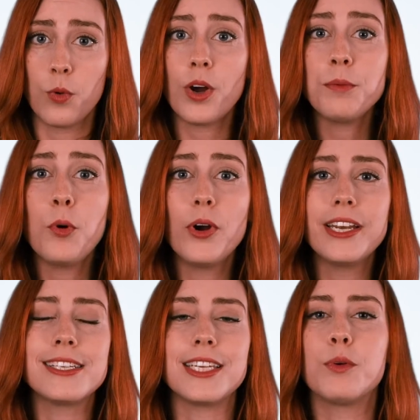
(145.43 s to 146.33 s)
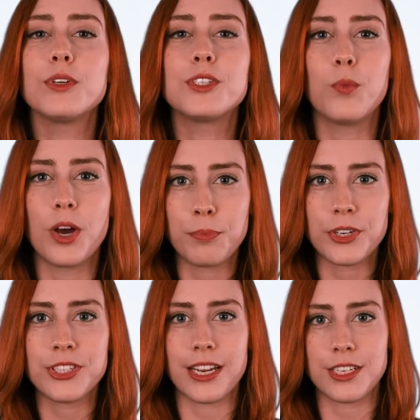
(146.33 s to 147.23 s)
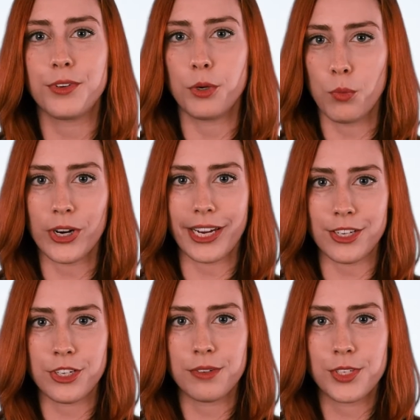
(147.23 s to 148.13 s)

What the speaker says: 1 point is equal to 1% of your mortgage,